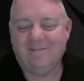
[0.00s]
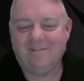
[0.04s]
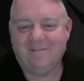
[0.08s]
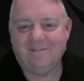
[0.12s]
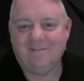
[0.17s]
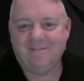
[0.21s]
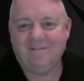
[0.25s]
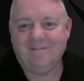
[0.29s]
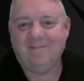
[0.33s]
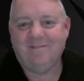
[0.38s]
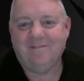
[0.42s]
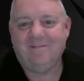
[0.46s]

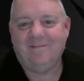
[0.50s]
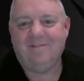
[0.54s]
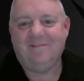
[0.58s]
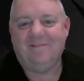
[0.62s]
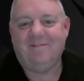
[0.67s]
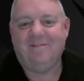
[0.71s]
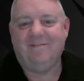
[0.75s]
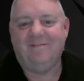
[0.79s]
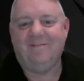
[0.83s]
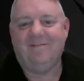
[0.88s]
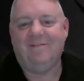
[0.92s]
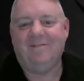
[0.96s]

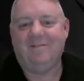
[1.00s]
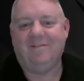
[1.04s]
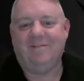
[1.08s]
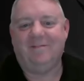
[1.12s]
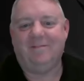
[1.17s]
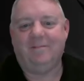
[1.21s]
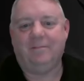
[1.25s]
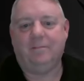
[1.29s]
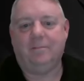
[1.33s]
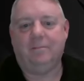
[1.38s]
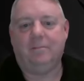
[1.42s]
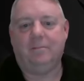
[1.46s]

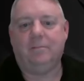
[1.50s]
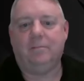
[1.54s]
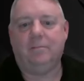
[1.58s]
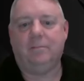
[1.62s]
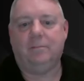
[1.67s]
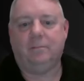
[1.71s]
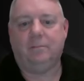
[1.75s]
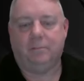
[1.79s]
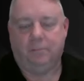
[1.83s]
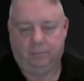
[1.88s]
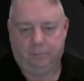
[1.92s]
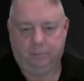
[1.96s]

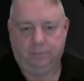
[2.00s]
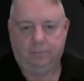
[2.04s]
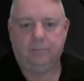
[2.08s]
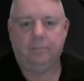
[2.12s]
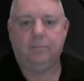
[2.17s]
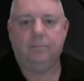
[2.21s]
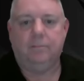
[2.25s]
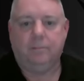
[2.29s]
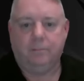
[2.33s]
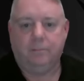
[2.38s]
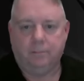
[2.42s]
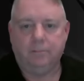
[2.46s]

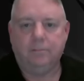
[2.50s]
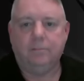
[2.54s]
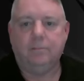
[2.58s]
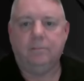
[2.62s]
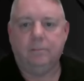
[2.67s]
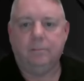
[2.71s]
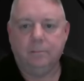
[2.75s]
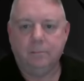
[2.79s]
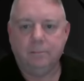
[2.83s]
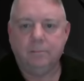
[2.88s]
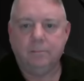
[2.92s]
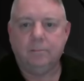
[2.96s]

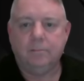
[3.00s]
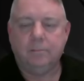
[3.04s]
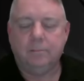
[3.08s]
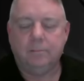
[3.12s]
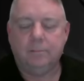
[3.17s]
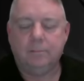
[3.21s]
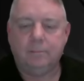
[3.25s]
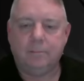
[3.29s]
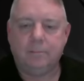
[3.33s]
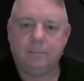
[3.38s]
The person shown says nothing.